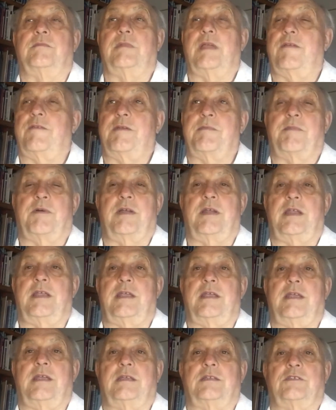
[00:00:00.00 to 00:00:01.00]

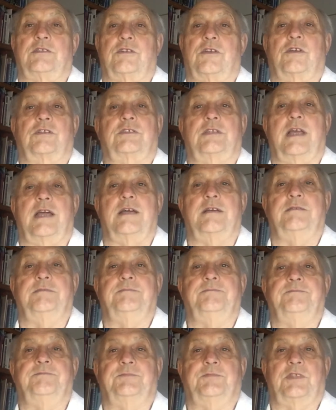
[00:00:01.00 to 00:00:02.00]
everybody is locked
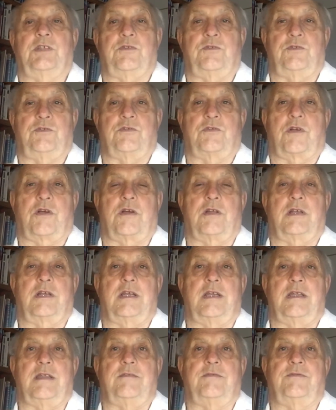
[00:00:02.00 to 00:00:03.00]
down, so you can't
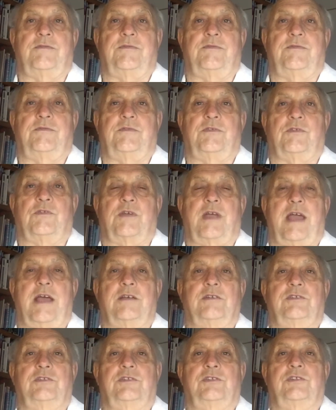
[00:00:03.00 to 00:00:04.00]
leave your
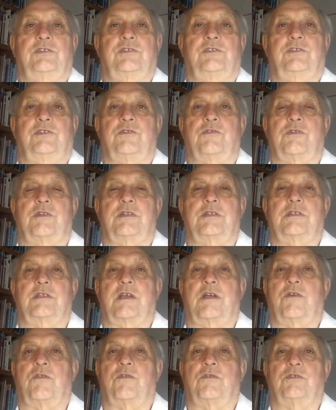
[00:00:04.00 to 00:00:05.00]
house. Students
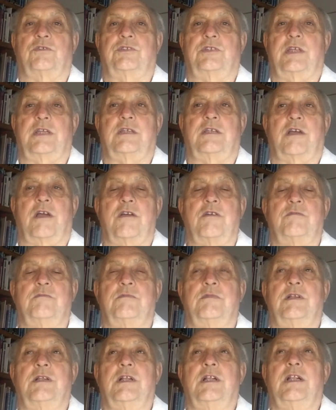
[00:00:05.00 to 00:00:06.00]
are all sent
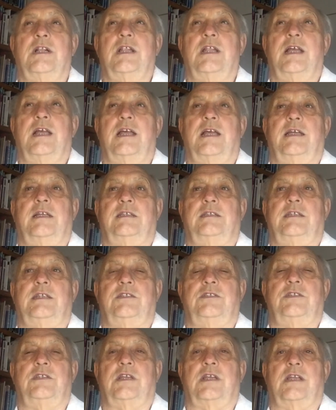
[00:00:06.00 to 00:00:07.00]
home.
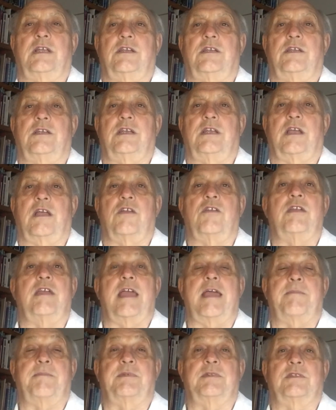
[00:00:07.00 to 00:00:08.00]
Teaching and learning only
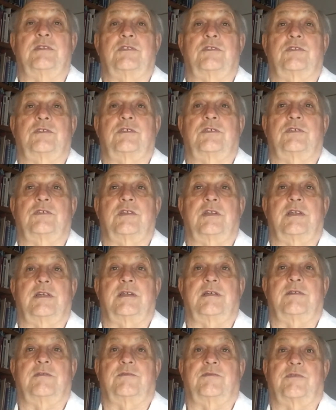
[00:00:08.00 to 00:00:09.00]
happens
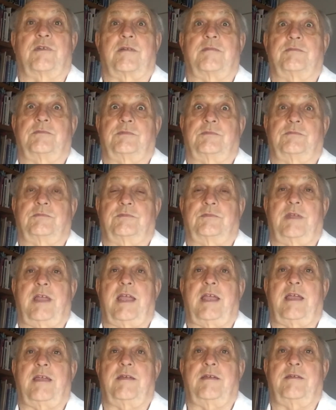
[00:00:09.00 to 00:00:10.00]
from
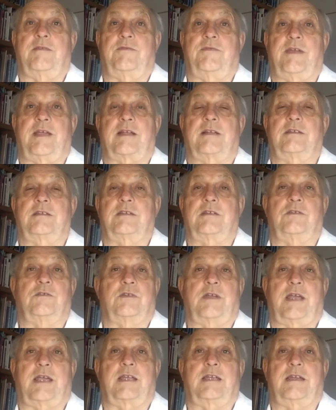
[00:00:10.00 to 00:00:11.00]
faculty
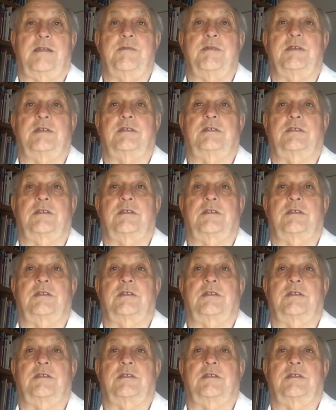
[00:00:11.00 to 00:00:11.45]
or academic